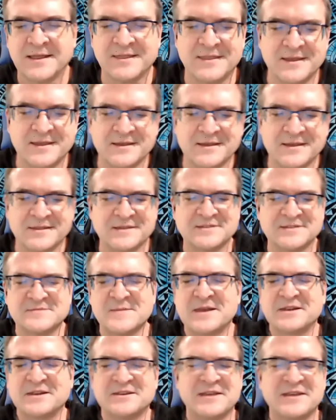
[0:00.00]
This
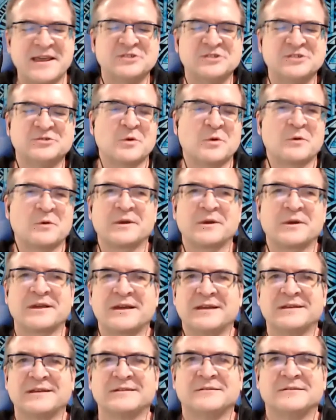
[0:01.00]
meditation where we
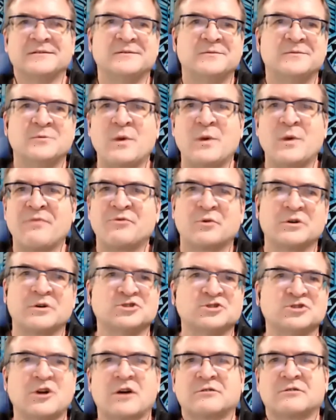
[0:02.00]
kind of went through our
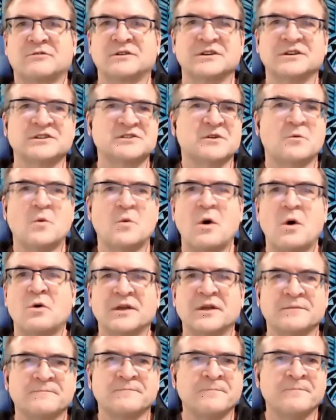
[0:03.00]
chakras,
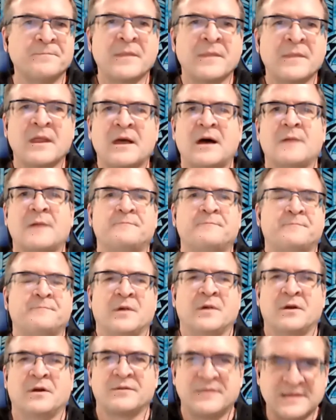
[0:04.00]
awoken up
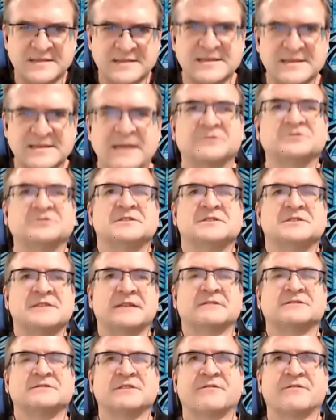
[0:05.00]
these energy
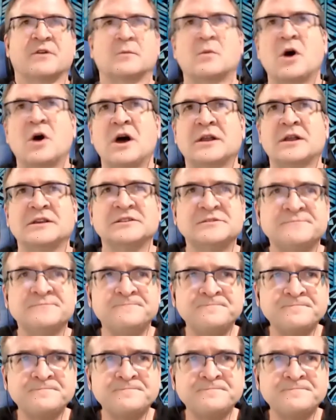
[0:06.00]
centers of our bodies.